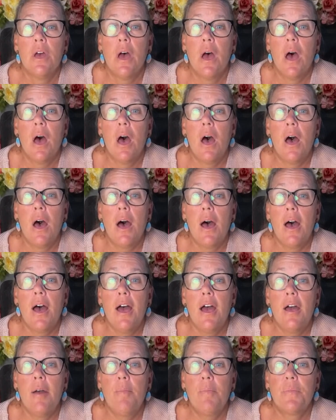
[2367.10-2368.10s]

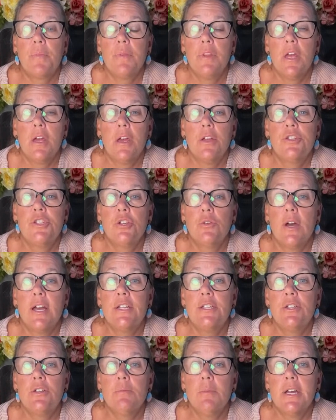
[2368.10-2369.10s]
Um, do I
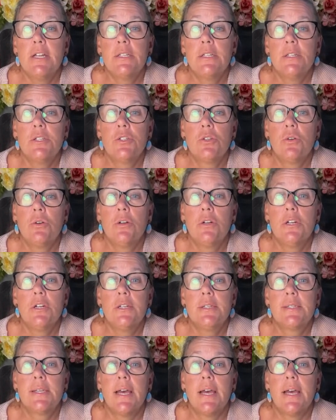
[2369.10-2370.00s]
do my tutorials